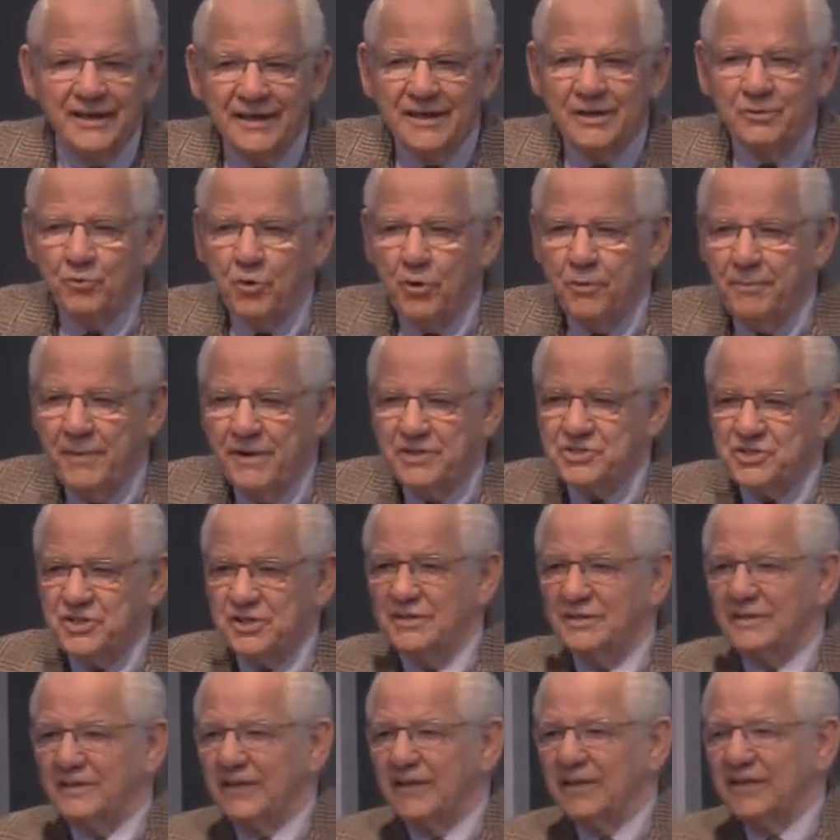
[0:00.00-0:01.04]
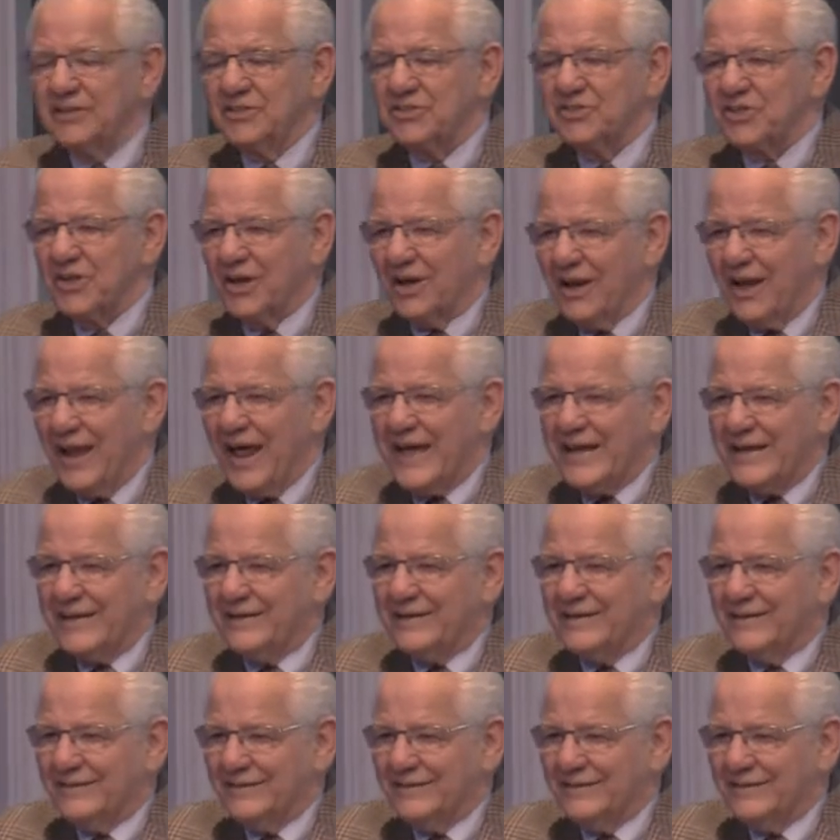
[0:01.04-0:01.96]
he will mention things like